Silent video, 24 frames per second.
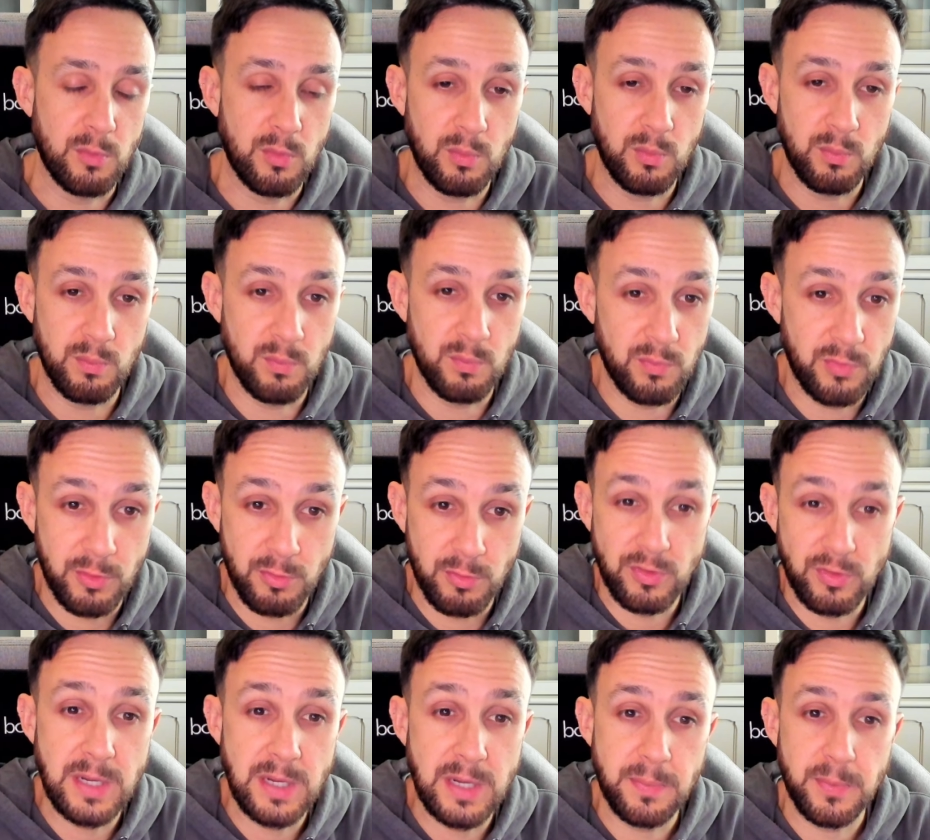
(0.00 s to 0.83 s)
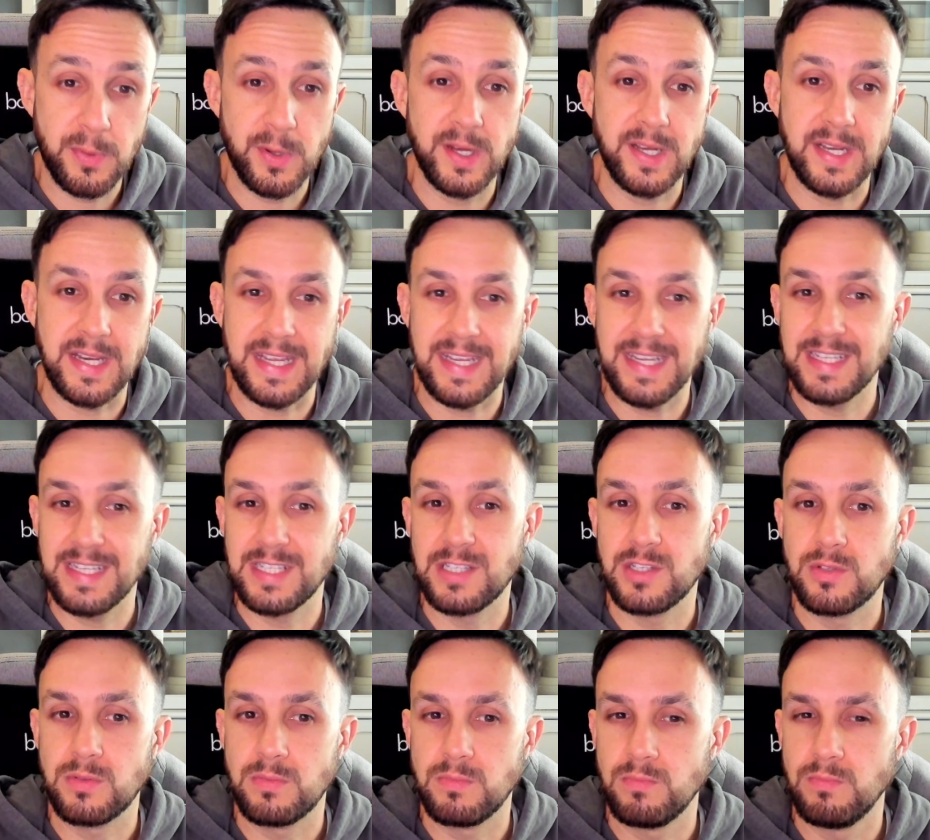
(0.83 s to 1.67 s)
the reprint
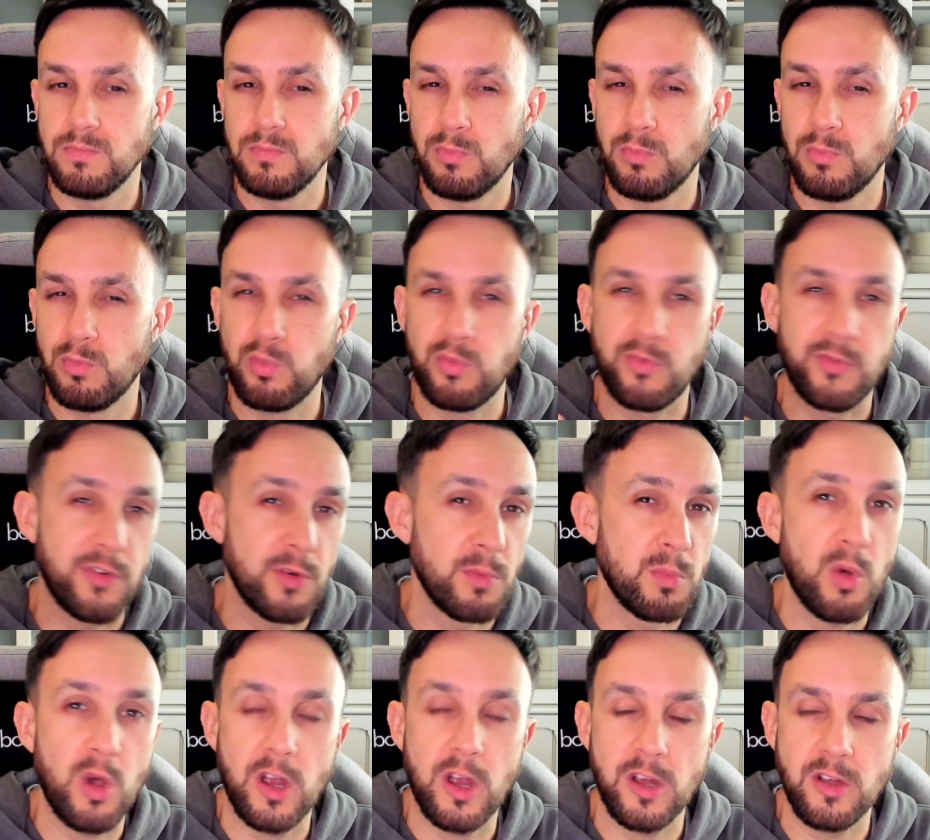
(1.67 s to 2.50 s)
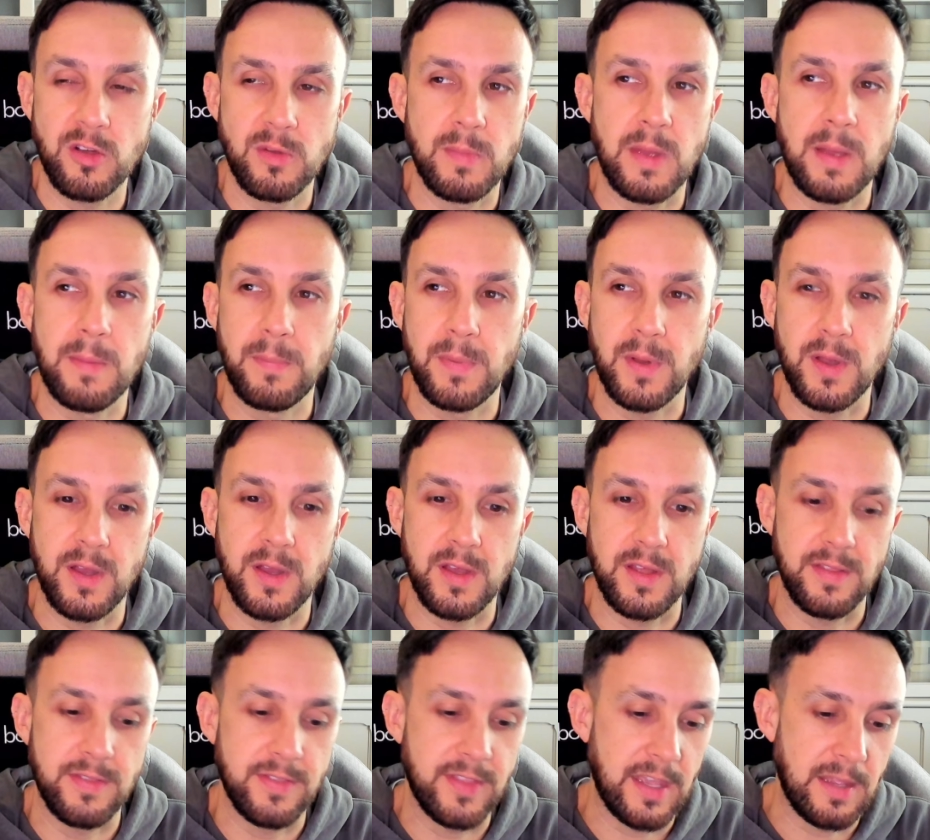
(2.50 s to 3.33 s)
is, from what I
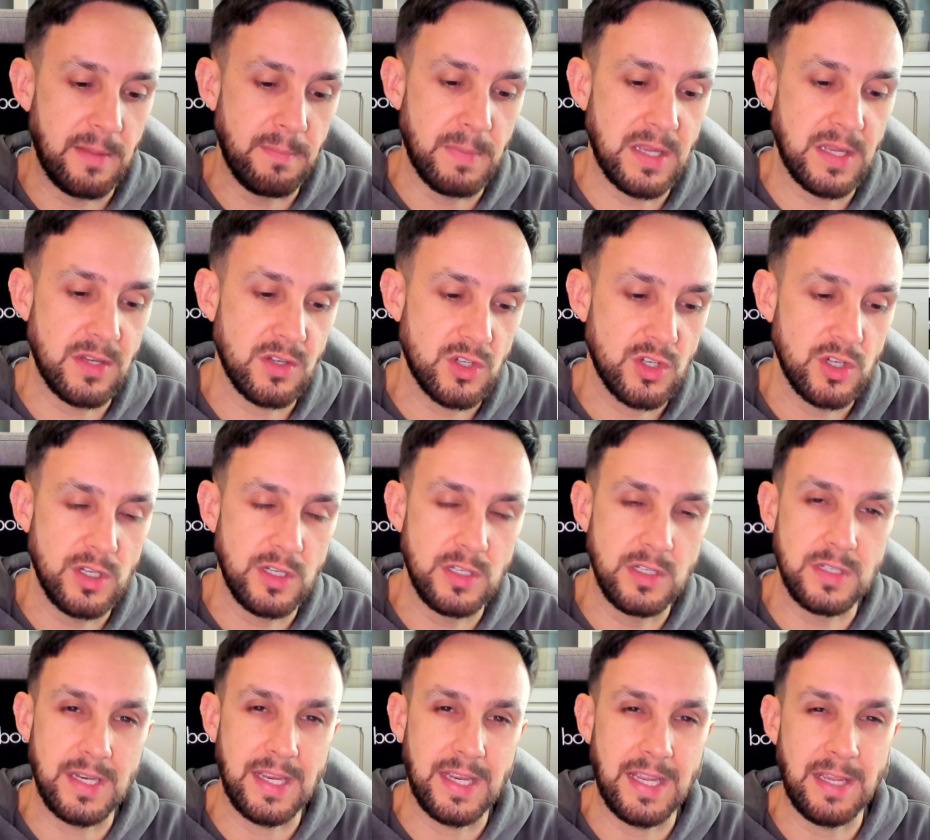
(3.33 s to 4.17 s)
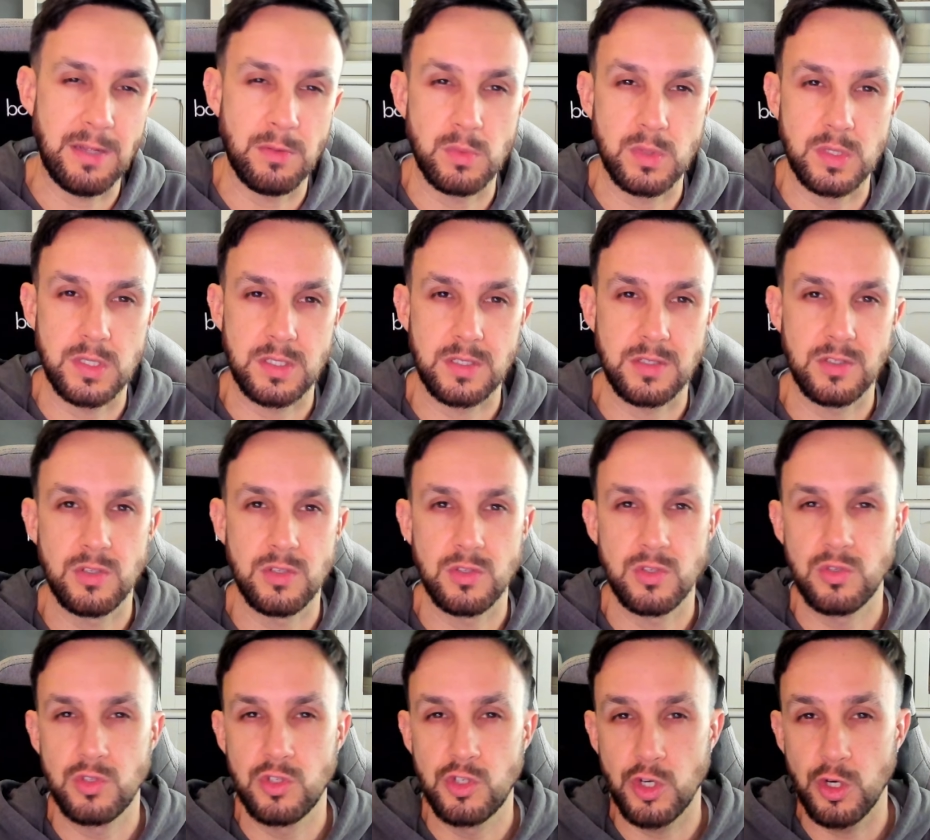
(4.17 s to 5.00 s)
remember, they mentioned it was
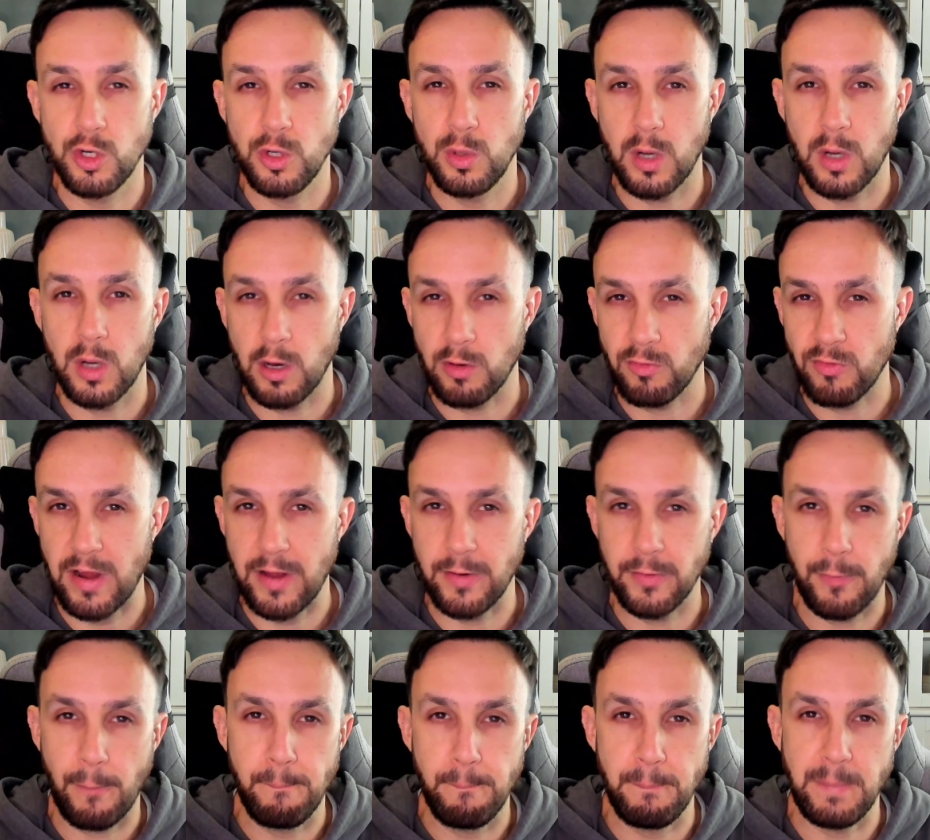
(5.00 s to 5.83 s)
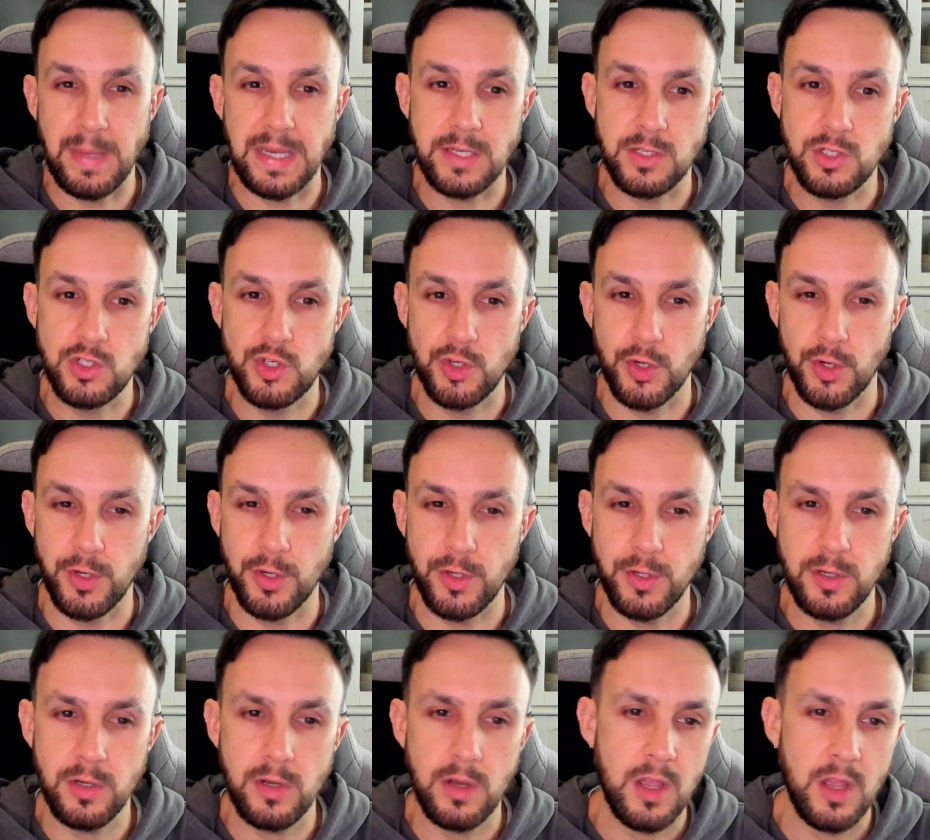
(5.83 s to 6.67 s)
due around
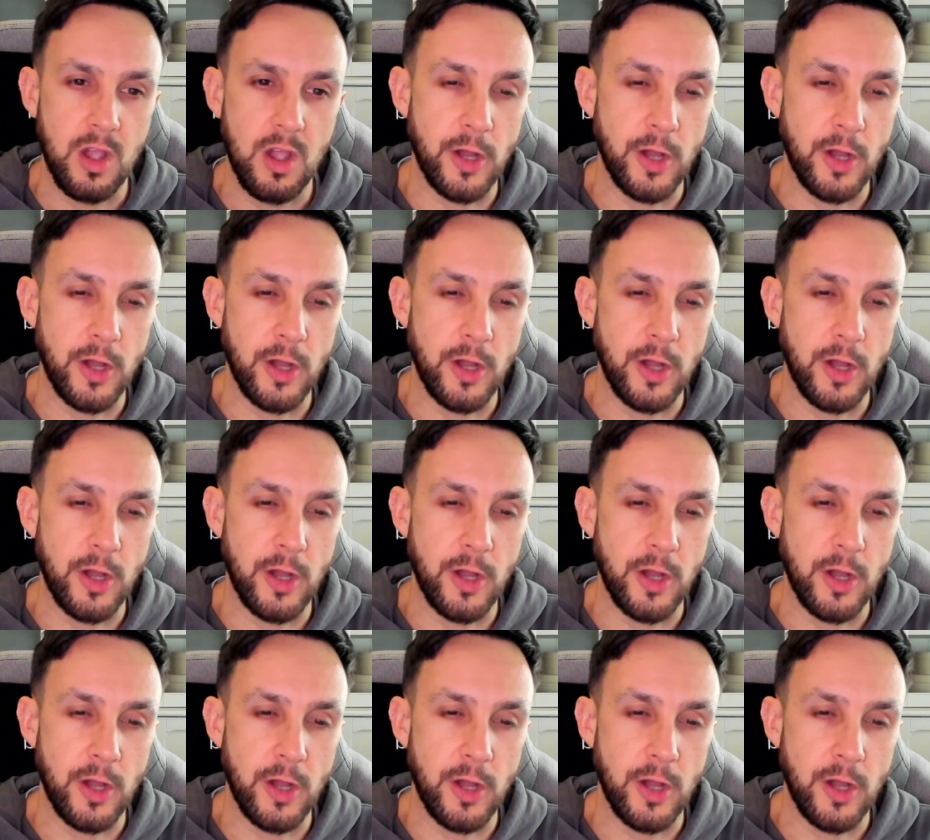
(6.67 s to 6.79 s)
mid-June.